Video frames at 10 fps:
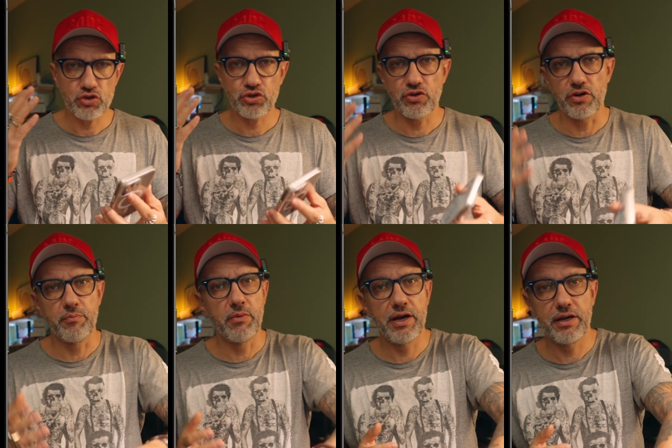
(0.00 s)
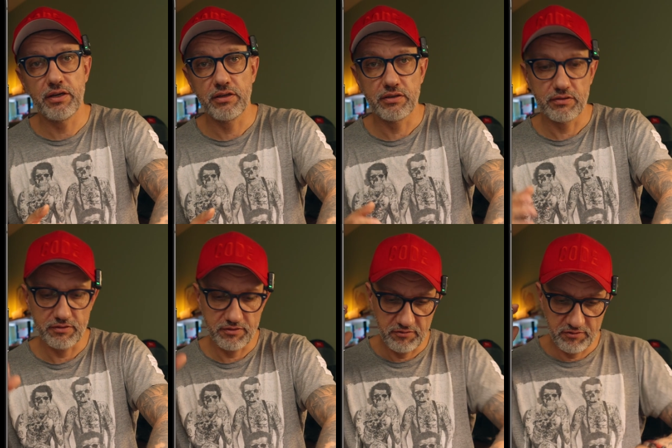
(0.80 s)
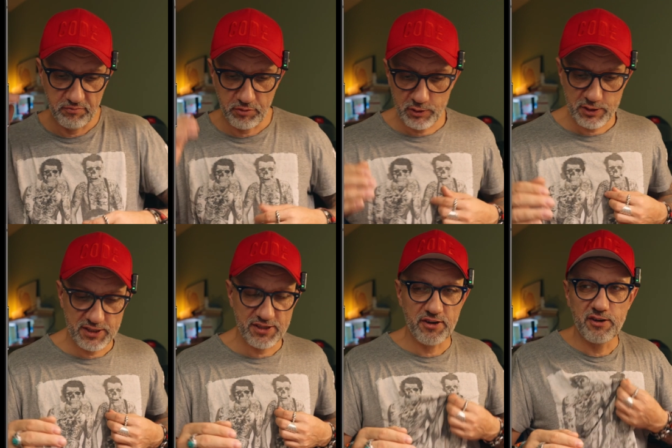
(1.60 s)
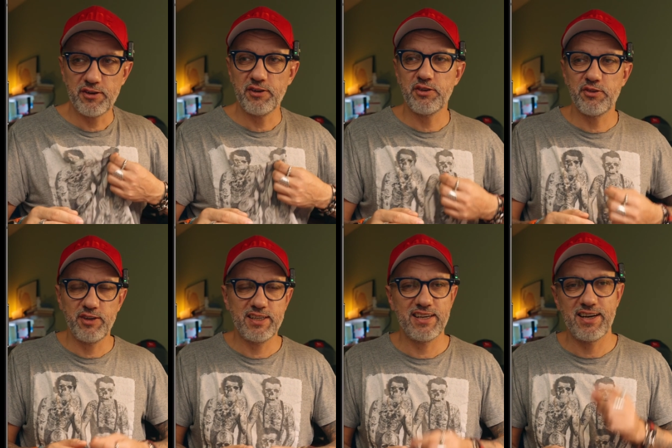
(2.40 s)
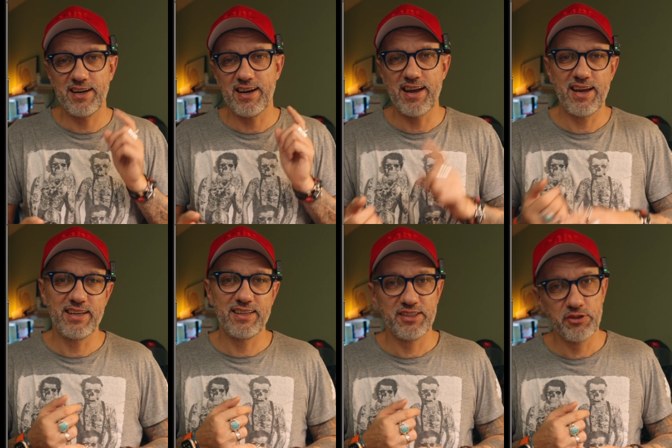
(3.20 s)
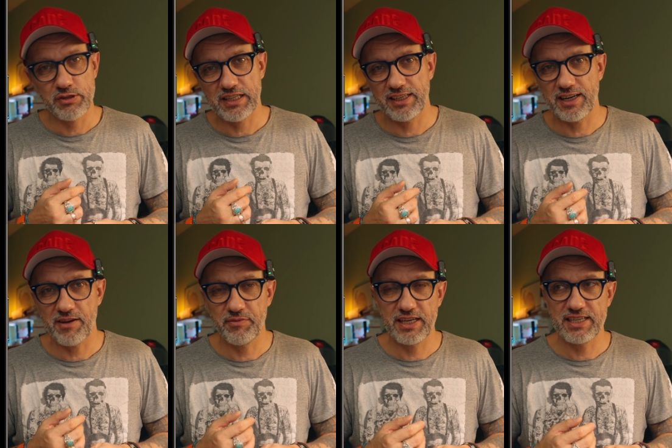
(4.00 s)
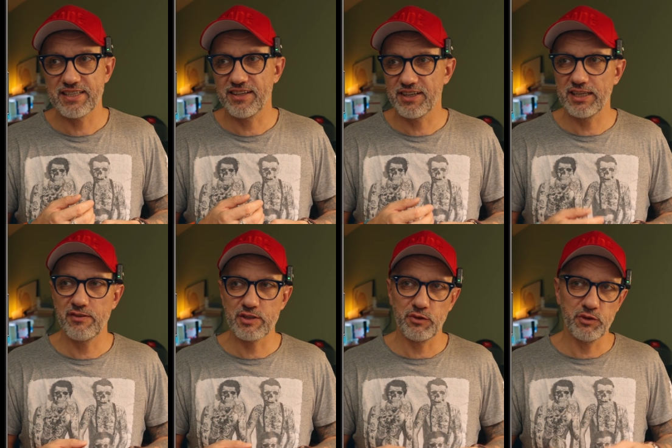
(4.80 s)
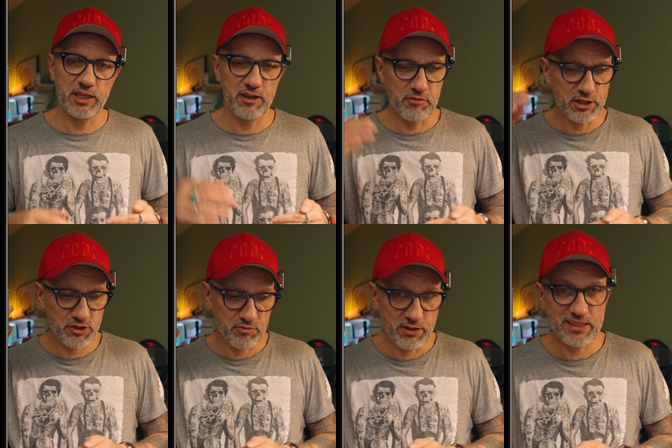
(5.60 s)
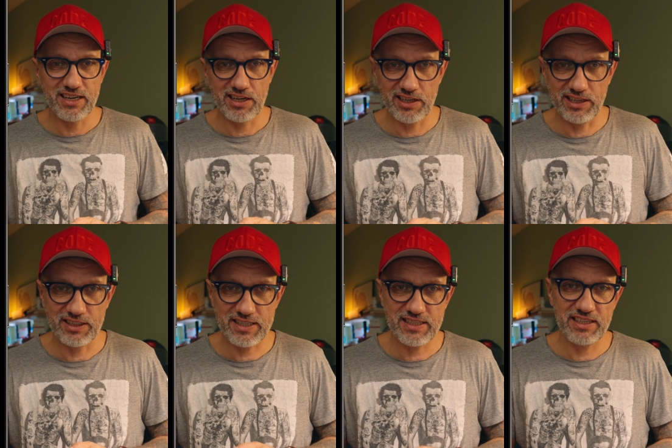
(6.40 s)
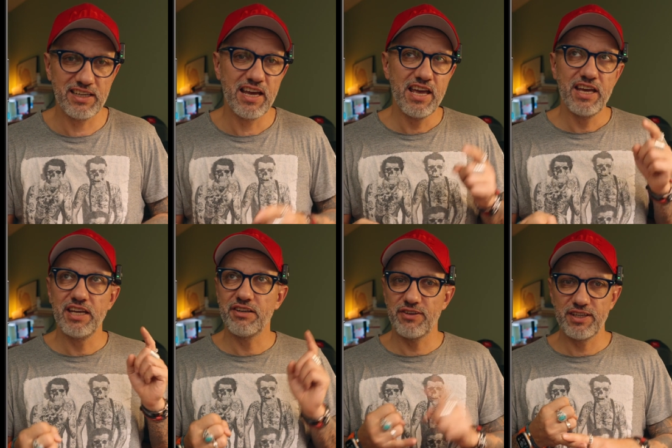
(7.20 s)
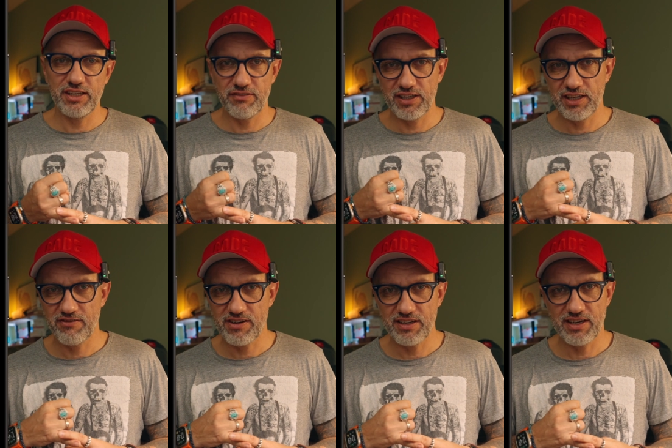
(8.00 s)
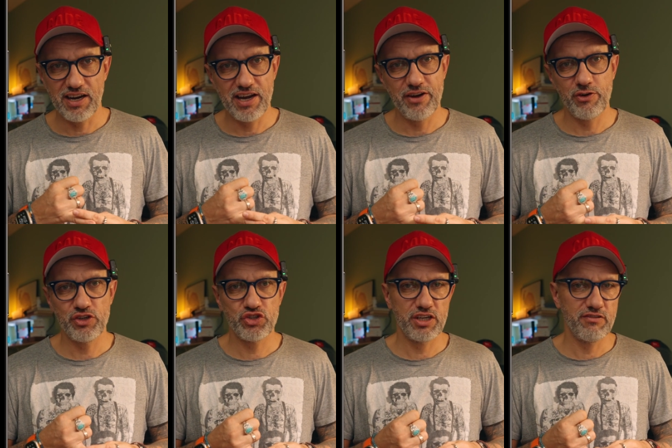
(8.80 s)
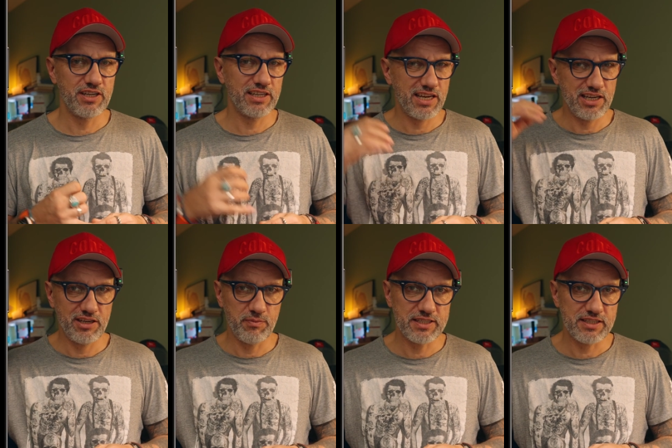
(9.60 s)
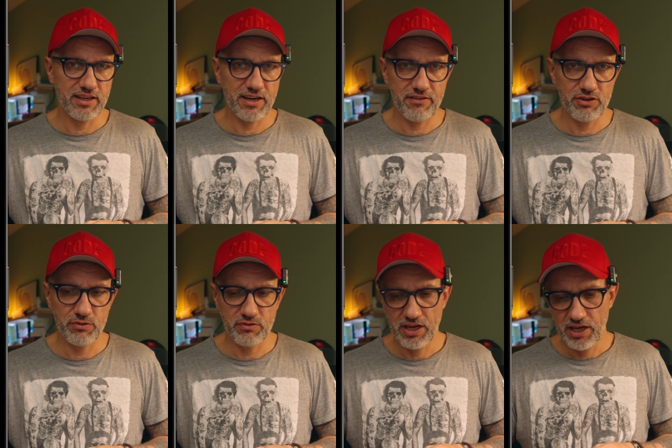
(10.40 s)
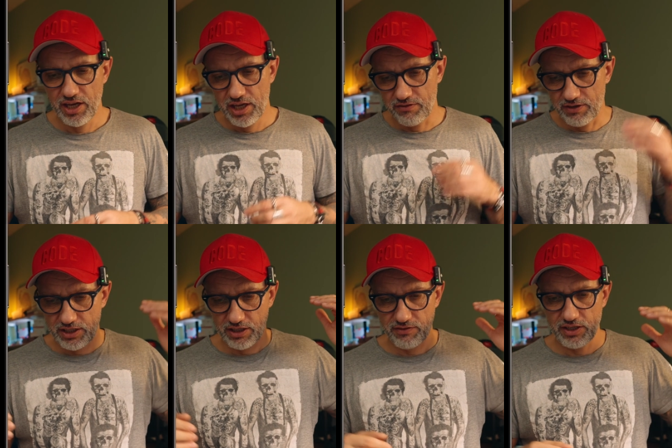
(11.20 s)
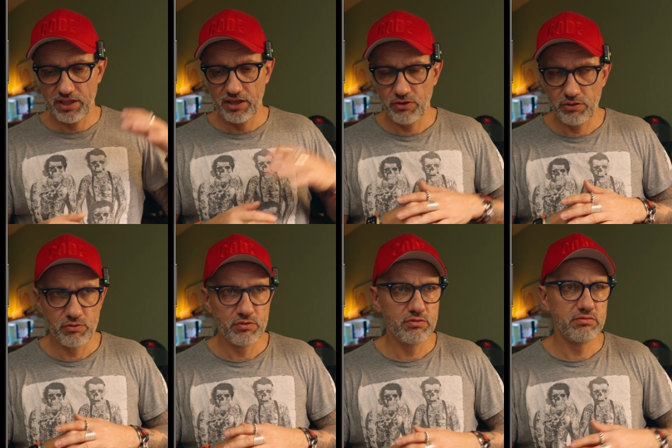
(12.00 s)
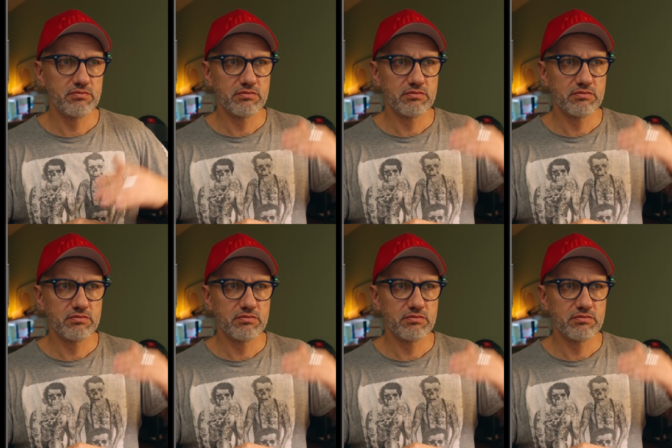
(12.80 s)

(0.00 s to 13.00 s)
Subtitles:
sure, my posts on Twitter and newsletter updates already was looking much better and interesting. In 2021, I reached 1K in monthly revenue. 2022